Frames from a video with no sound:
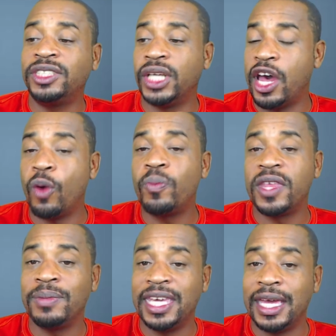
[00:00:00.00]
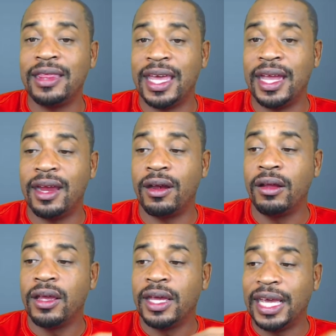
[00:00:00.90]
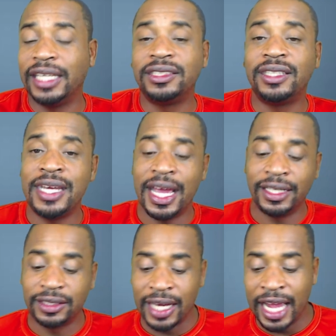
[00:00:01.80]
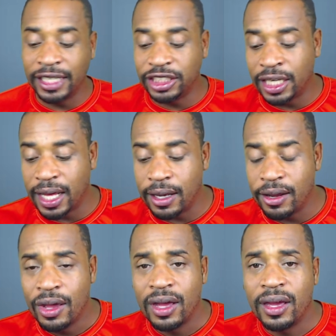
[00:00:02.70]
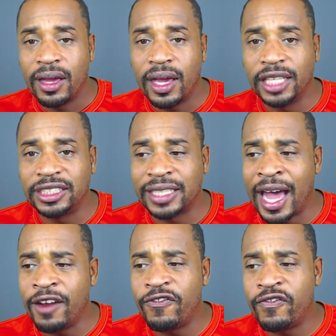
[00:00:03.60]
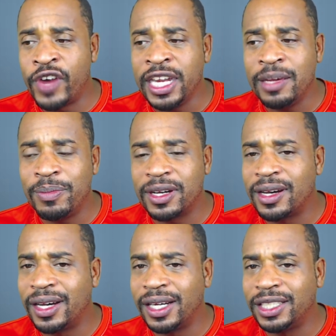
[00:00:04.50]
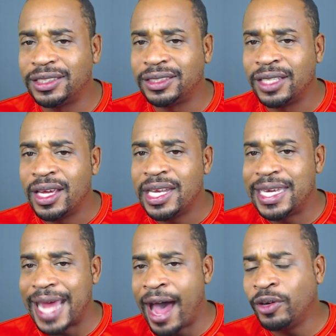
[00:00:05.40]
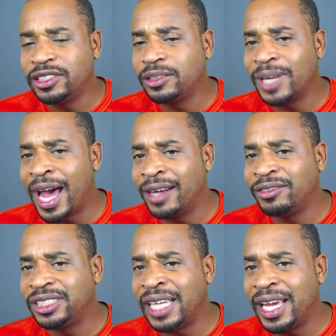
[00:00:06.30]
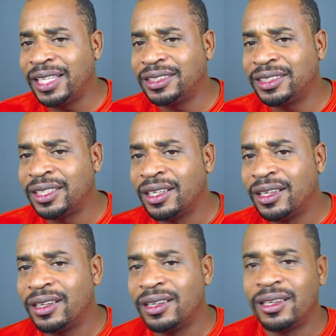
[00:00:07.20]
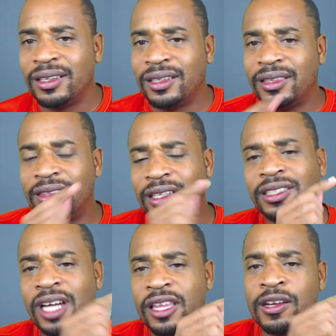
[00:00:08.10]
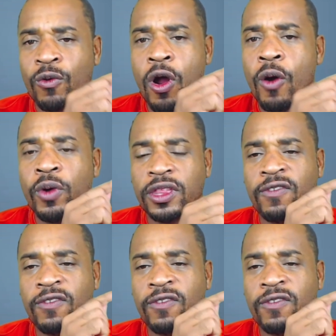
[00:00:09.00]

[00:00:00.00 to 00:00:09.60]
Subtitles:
to help them get there is the destination. And it's kind of funny because Taoism kind of says there's nothing wrong with the